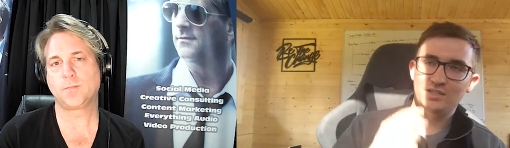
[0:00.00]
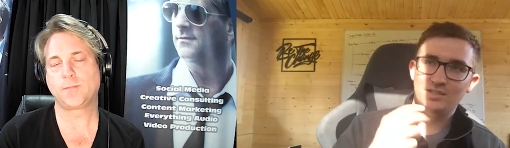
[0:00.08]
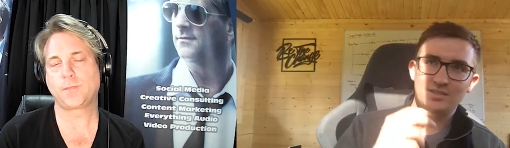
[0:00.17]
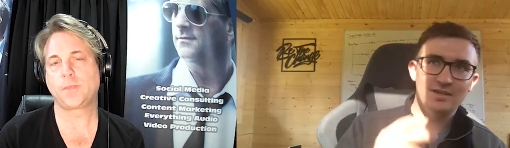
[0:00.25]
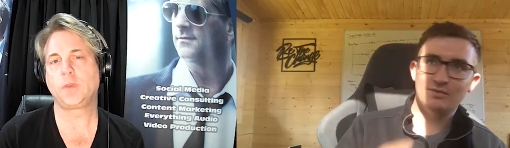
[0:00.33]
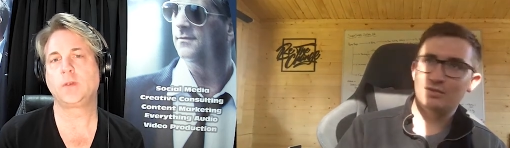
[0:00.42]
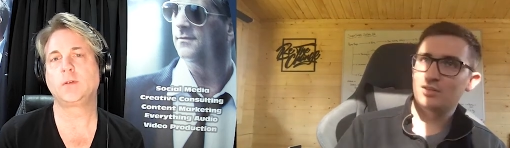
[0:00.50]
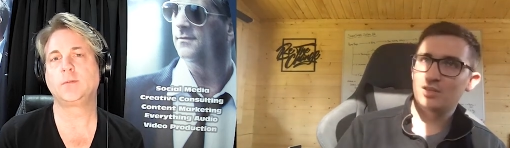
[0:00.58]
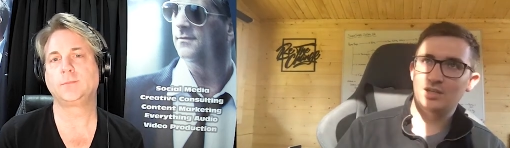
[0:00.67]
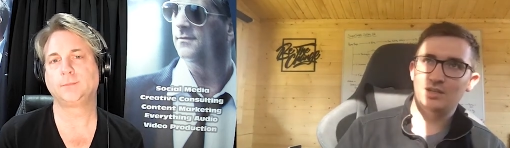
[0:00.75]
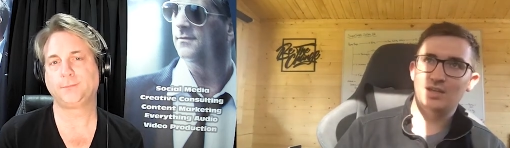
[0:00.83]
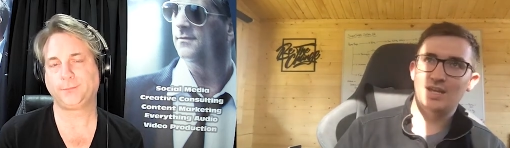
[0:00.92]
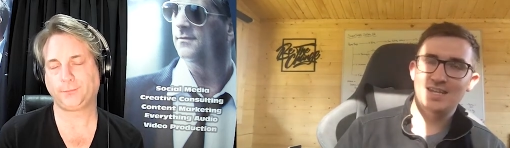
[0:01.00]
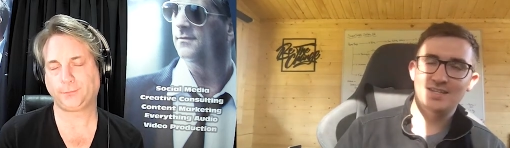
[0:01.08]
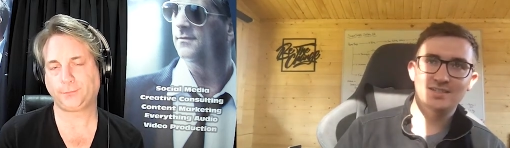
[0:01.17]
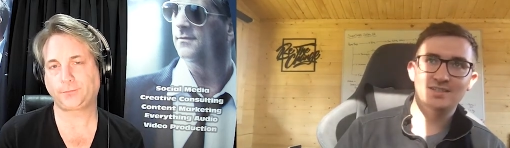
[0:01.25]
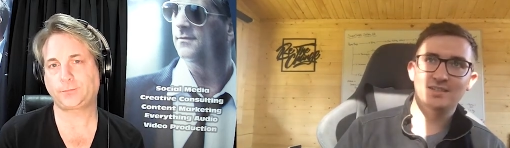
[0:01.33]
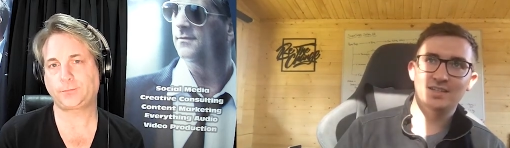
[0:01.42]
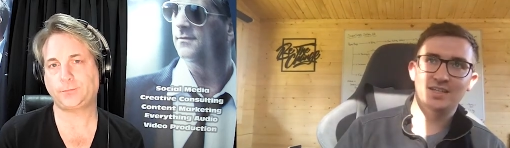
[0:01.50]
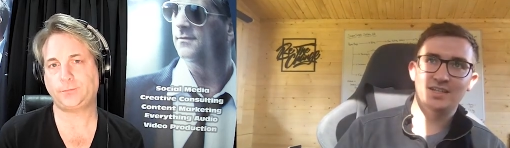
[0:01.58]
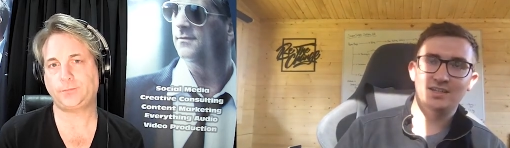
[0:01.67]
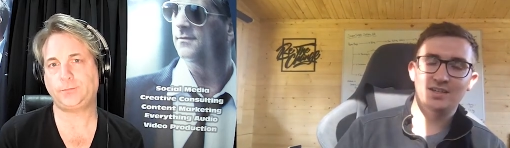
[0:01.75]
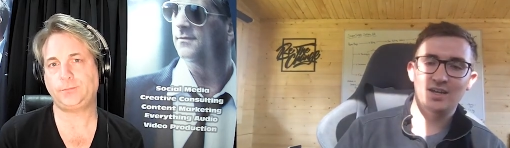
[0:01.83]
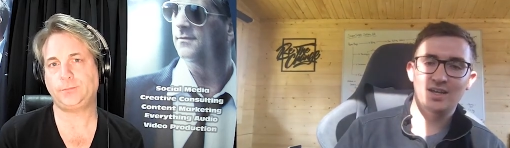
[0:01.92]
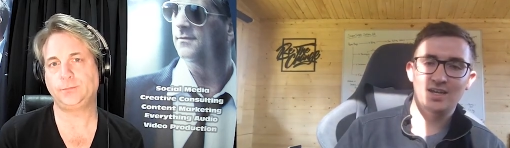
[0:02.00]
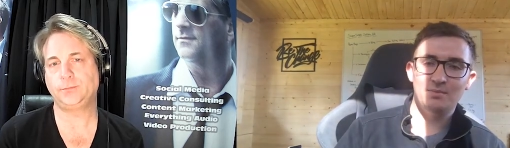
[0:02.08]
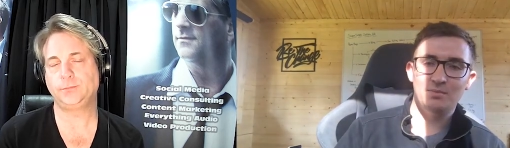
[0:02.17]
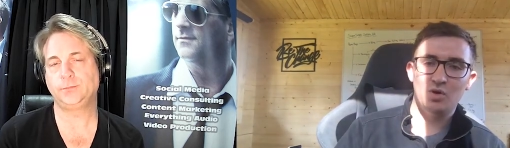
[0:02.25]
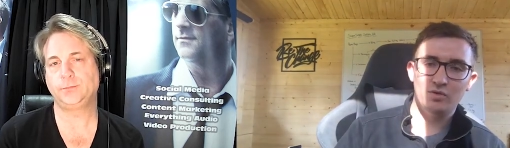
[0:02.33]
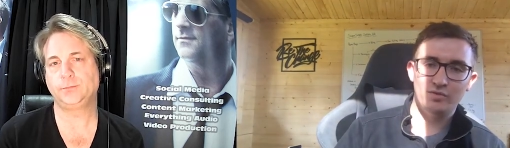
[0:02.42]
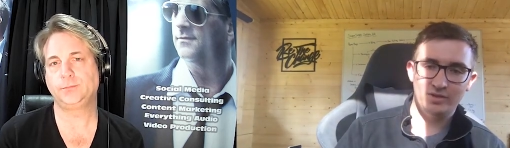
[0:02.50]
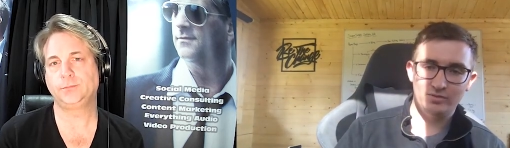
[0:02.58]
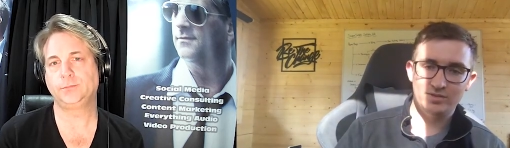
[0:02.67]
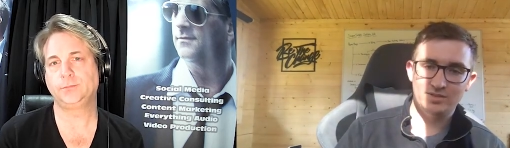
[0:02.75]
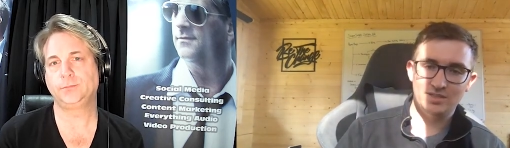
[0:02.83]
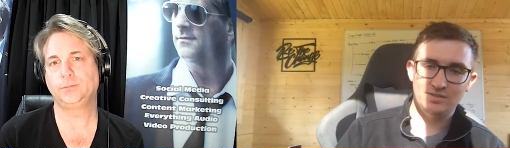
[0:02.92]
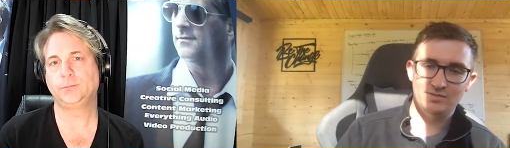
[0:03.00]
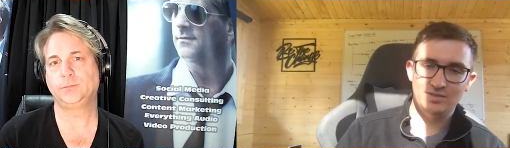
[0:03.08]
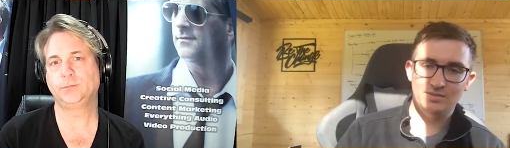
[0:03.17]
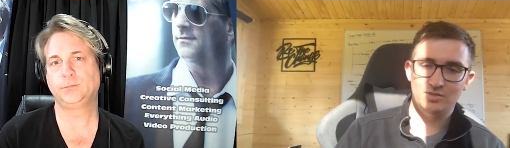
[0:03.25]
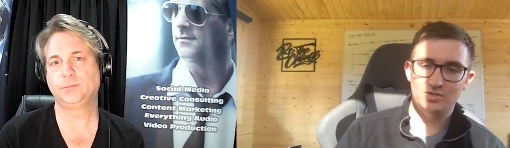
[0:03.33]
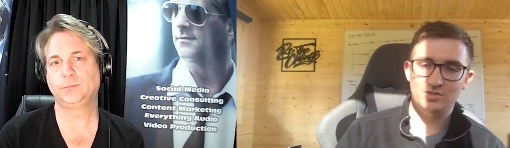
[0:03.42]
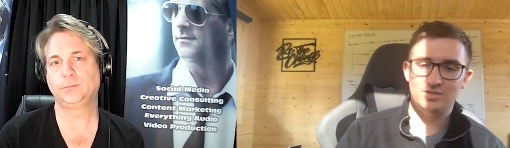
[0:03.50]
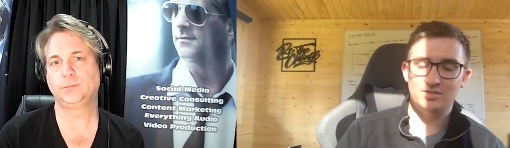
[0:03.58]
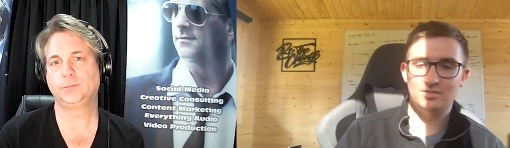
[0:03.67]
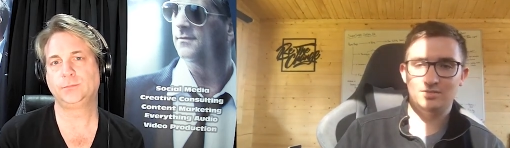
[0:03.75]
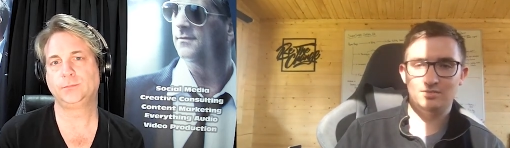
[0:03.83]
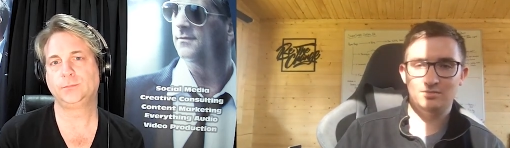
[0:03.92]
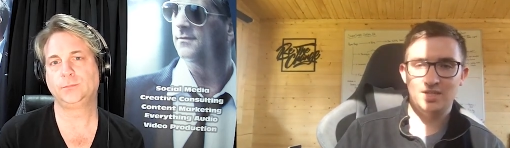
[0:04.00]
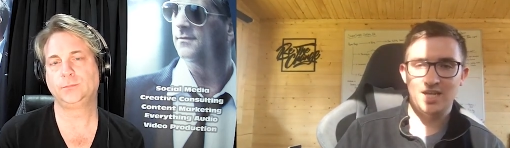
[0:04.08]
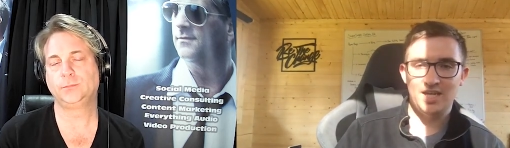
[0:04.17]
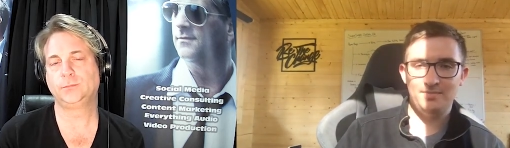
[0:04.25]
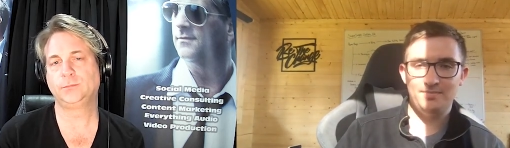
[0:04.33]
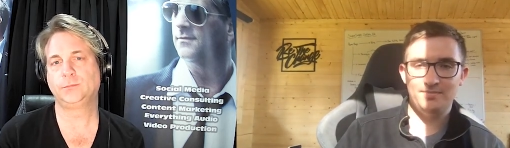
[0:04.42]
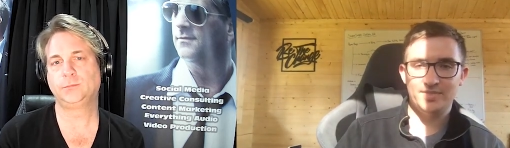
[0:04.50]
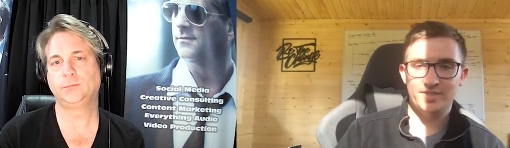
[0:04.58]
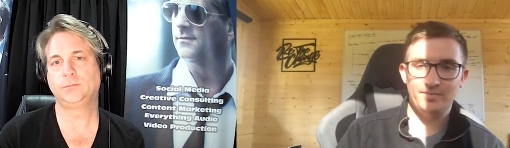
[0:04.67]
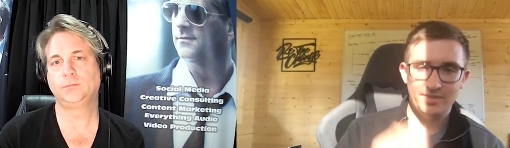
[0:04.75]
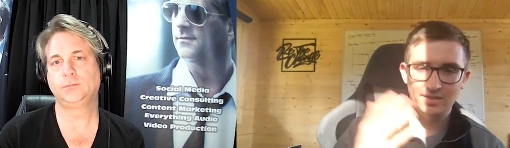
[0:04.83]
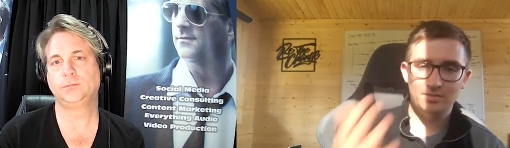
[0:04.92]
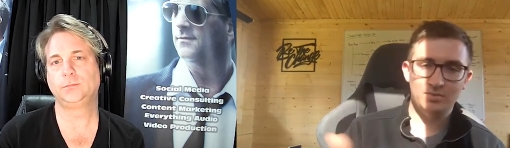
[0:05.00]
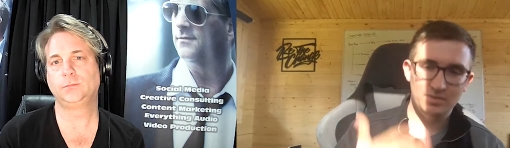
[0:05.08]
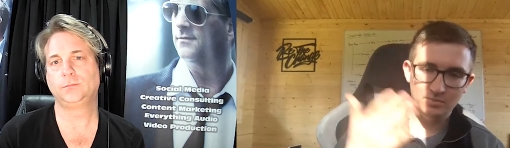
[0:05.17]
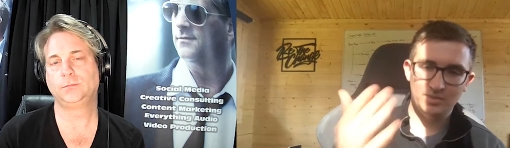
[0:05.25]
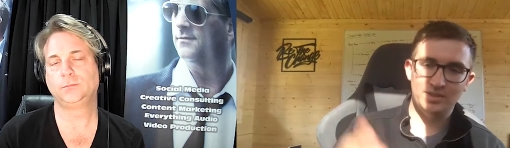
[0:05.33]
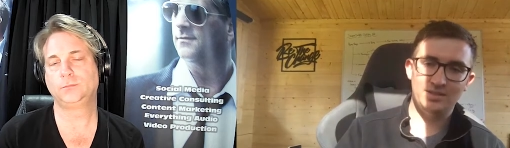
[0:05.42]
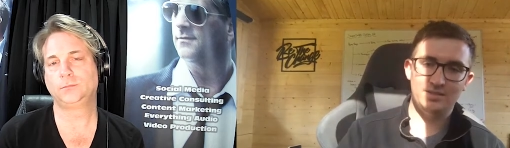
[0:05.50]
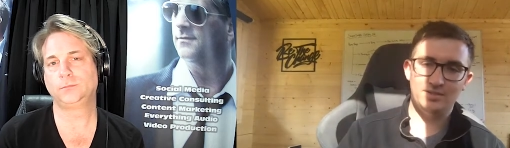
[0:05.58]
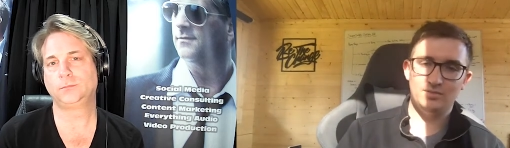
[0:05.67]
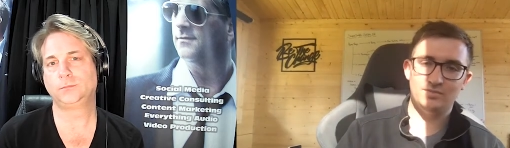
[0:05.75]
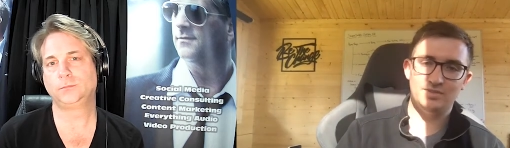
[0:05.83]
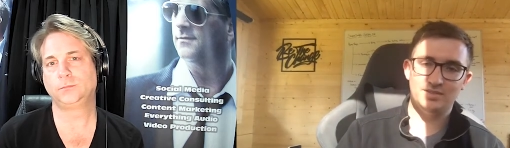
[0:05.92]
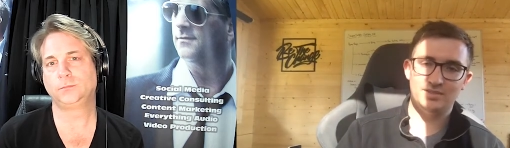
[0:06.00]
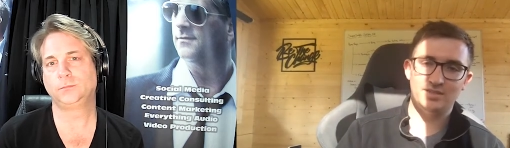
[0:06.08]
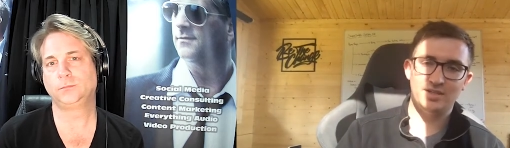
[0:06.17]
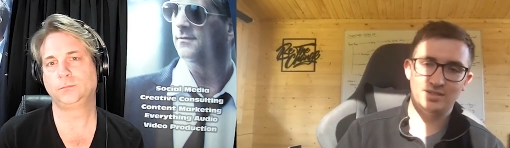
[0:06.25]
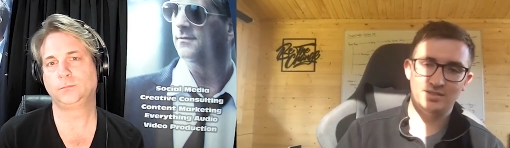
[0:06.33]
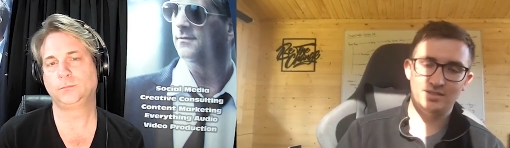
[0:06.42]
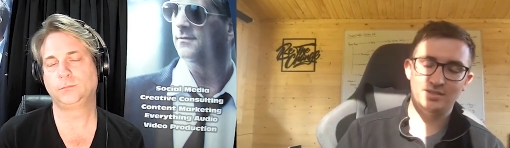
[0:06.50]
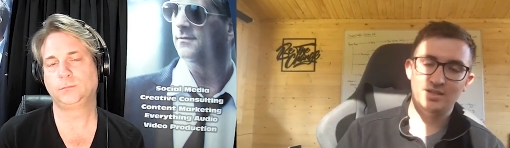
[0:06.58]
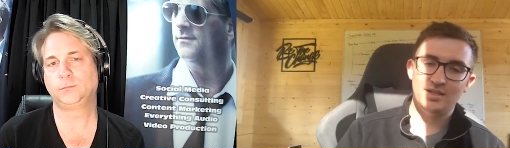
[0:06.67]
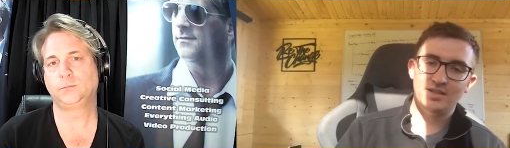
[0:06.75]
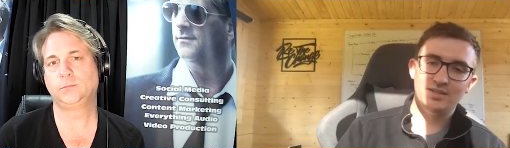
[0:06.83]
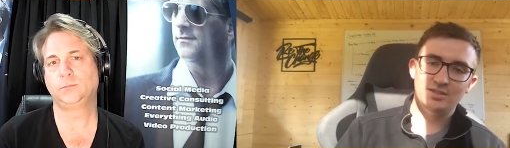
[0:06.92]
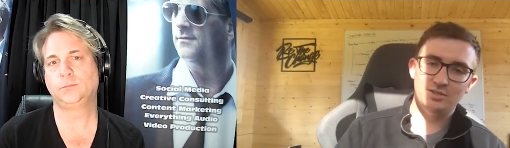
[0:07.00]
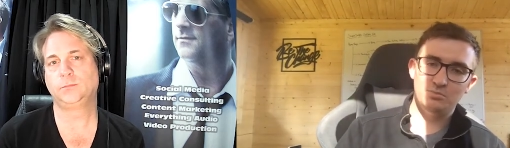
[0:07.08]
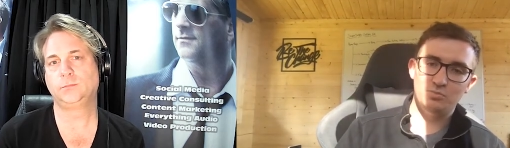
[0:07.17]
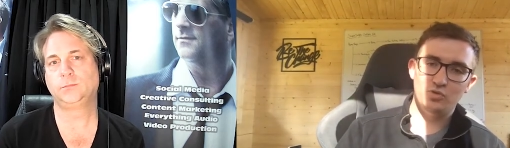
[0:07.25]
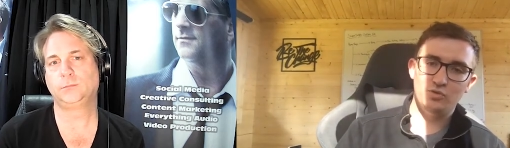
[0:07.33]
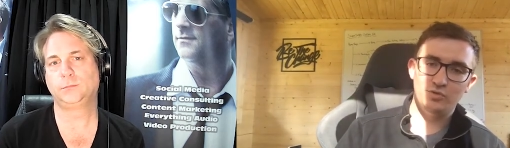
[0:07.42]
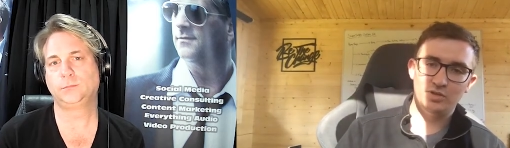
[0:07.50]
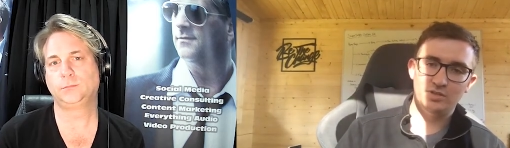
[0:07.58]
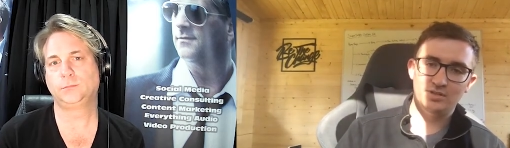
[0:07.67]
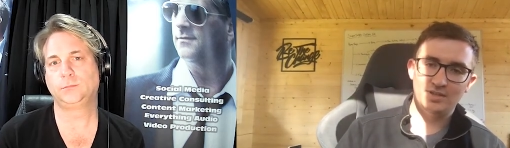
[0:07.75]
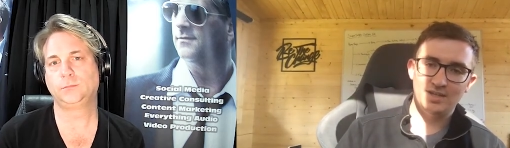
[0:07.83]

Speaker 1: you never think instantly um, of health and safety, which is um, something that we, we need to obviously start to, to improve on.